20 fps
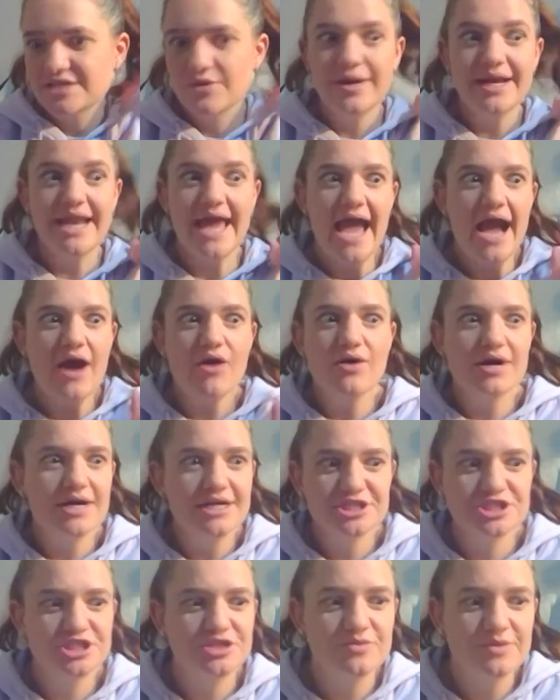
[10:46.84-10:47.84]
to an hour.
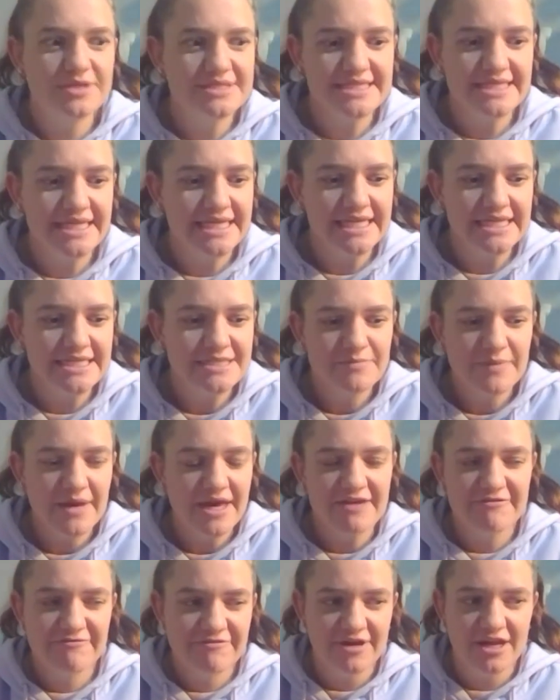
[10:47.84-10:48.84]
She wasn't needing to
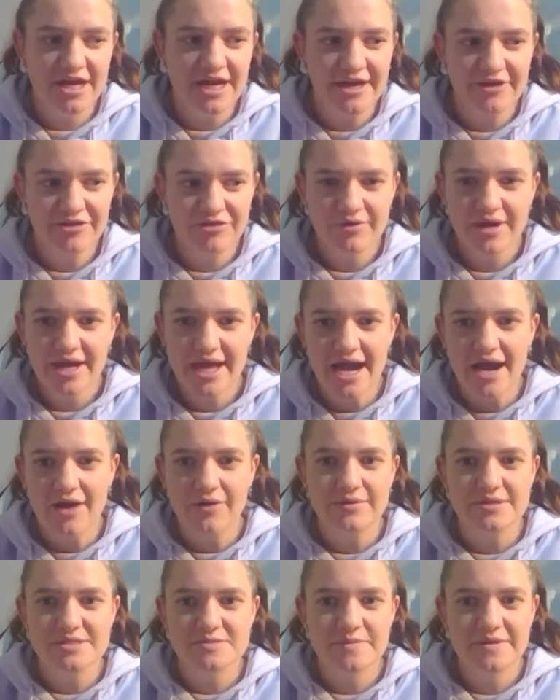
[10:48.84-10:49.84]
pee for like 3
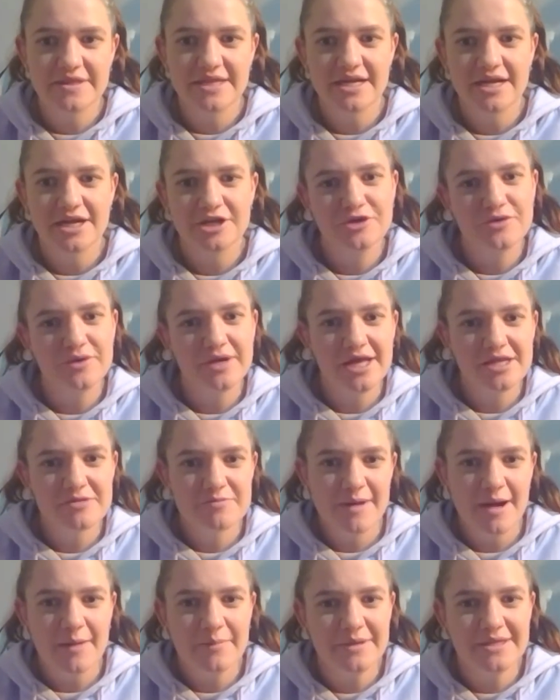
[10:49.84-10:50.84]
hours. But then I knew another
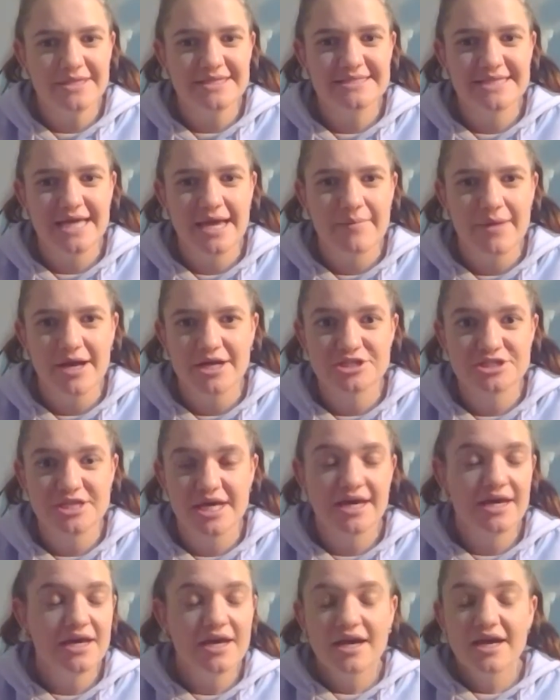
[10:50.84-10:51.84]
puppy the same age
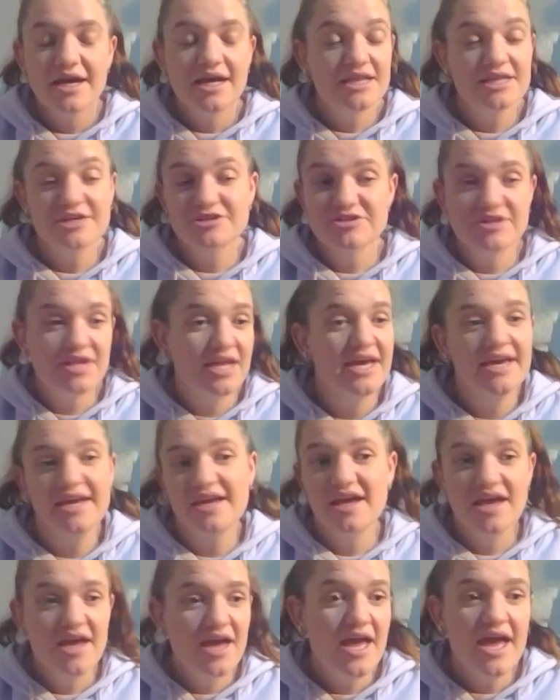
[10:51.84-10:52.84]
that
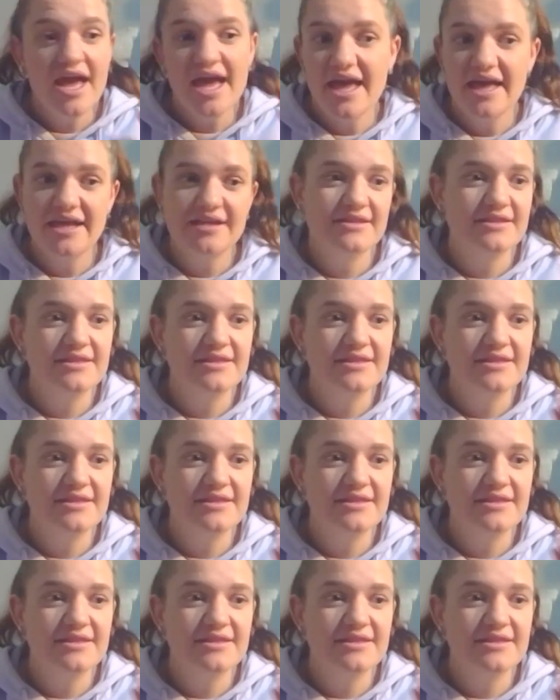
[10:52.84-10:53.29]
literally had